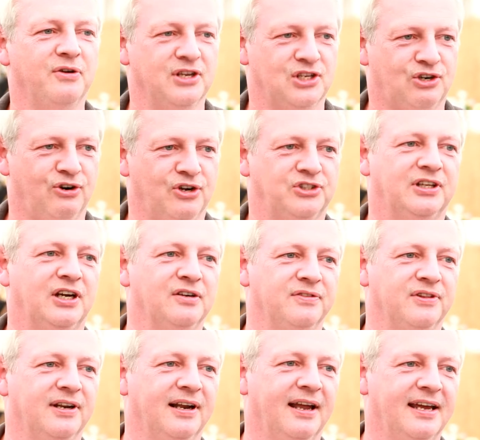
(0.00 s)
It's crossed over
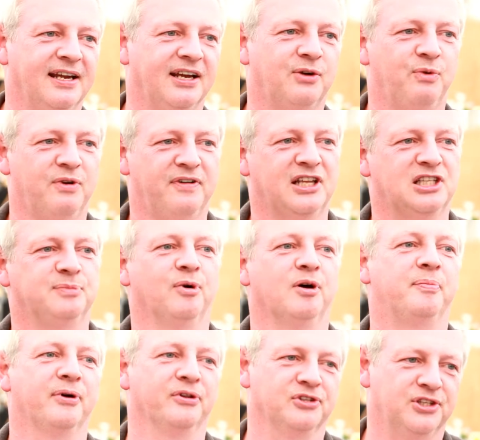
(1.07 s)
the lake. We've had to put a
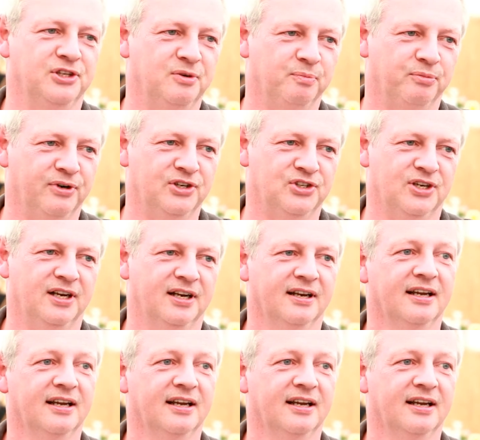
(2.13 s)
pontoon bridge in